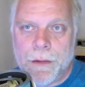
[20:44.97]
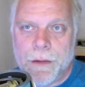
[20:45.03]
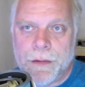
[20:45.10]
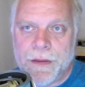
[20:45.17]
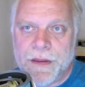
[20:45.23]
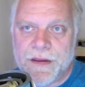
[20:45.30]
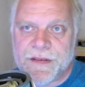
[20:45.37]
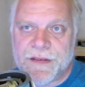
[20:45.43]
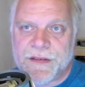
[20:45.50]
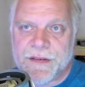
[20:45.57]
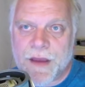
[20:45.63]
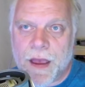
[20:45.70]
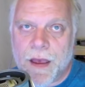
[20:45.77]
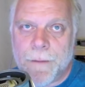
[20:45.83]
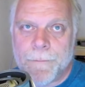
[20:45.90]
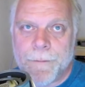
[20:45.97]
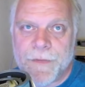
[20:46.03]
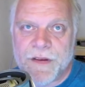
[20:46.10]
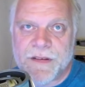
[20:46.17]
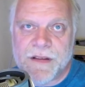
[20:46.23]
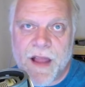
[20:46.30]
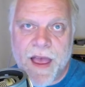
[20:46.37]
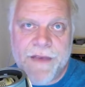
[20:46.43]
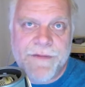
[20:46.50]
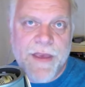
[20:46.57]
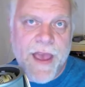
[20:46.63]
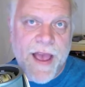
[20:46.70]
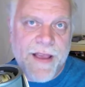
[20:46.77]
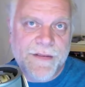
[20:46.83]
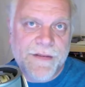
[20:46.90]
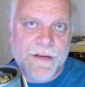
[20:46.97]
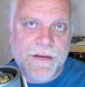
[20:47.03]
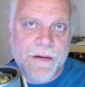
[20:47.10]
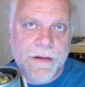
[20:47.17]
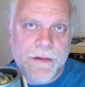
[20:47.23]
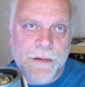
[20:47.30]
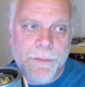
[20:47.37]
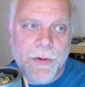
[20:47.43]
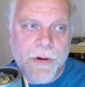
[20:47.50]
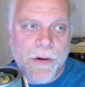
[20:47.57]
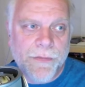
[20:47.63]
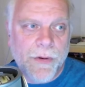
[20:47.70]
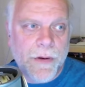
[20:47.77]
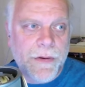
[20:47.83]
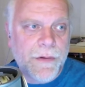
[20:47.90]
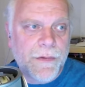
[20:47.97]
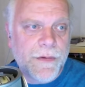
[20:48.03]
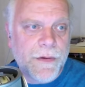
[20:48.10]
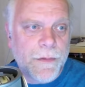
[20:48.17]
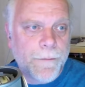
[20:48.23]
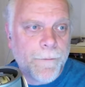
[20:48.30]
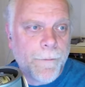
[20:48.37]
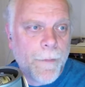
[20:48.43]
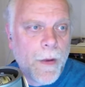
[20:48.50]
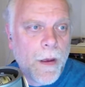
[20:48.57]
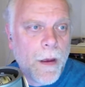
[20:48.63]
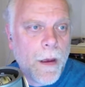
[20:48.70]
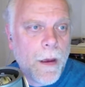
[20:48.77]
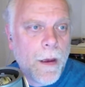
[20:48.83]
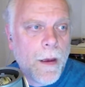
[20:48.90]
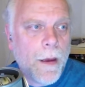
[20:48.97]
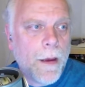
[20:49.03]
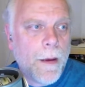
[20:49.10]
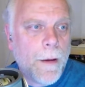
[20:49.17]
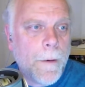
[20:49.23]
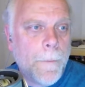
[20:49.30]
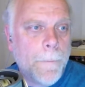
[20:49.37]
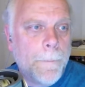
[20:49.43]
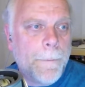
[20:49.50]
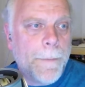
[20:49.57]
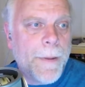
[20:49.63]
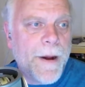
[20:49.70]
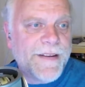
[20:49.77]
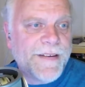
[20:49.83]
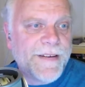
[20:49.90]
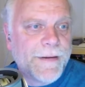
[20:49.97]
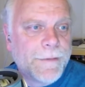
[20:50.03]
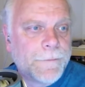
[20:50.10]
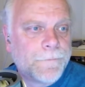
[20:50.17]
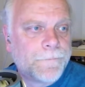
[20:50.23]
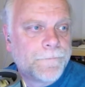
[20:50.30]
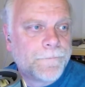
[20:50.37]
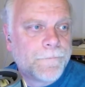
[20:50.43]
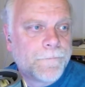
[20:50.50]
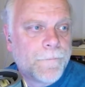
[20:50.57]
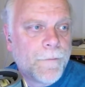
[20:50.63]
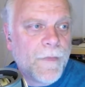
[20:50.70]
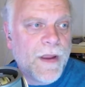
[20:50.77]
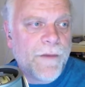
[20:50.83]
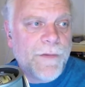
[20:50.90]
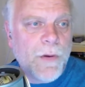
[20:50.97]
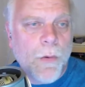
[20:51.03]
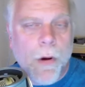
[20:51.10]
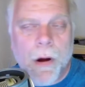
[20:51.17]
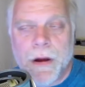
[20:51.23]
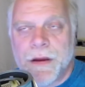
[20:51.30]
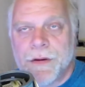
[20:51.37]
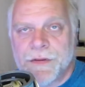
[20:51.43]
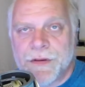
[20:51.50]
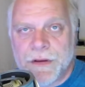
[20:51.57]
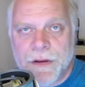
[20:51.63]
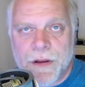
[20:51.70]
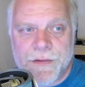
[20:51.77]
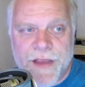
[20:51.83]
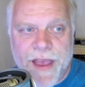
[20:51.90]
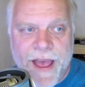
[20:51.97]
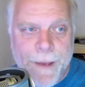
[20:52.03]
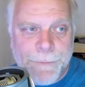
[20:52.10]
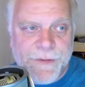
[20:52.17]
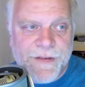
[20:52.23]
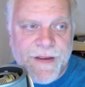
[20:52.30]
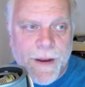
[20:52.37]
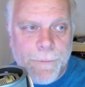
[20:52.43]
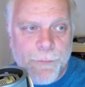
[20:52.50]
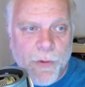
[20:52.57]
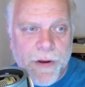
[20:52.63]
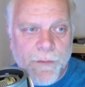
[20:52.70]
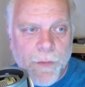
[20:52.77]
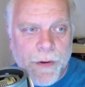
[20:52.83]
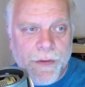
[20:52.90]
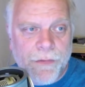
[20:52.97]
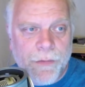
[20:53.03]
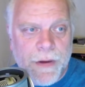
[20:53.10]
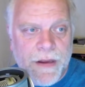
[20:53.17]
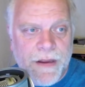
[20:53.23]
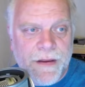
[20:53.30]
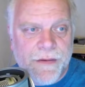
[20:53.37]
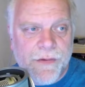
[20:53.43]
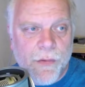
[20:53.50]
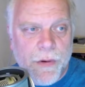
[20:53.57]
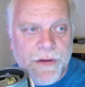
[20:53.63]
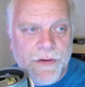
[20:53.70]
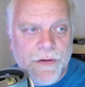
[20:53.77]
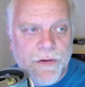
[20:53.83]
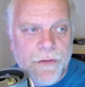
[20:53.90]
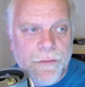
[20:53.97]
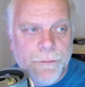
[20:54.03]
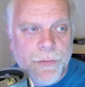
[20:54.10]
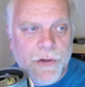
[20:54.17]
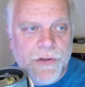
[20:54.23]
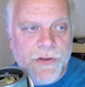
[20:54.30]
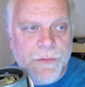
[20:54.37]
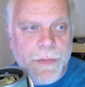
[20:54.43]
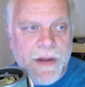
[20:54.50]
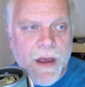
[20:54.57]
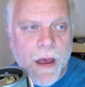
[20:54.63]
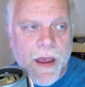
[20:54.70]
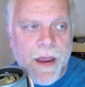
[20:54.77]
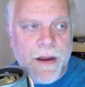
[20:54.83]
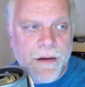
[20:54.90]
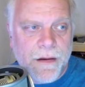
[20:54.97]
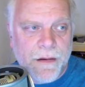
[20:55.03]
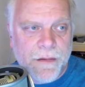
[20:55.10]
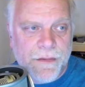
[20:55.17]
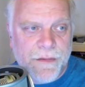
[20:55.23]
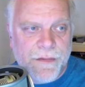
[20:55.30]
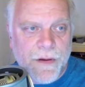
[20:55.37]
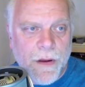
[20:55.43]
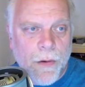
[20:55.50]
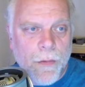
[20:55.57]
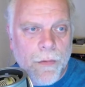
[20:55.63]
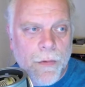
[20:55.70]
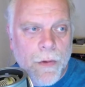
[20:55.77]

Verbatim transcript: this this live cast to put over on YouTube. But if you are using those apps, 10.13 is going to put you behind. So